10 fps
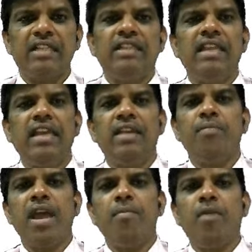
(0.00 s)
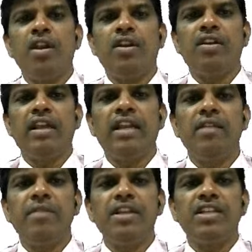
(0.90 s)
Then bimolecular
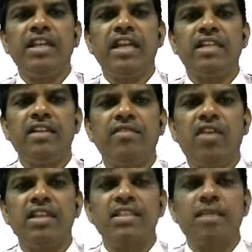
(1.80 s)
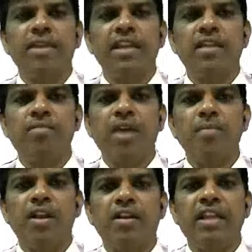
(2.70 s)
elimination reaction. What is happening in
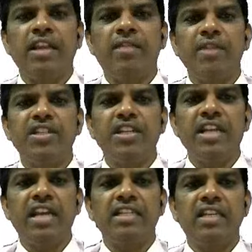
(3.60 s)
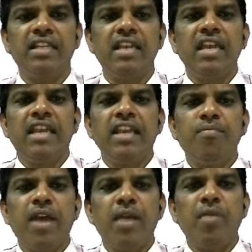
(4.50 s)
bimolecular elimination reaction? In
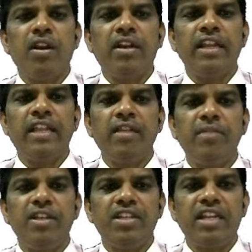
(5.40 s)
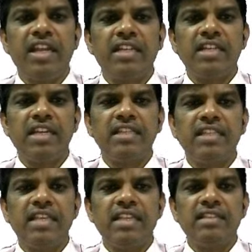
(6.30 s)
bimolecular elimination reaction,
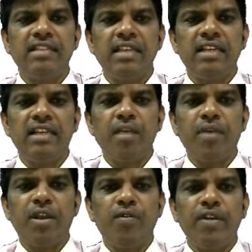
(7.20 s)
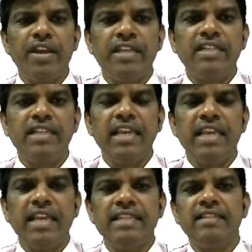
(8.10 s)
this incoming OH
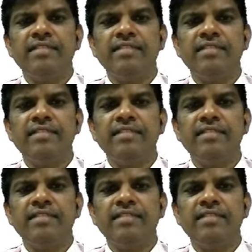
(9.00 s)
is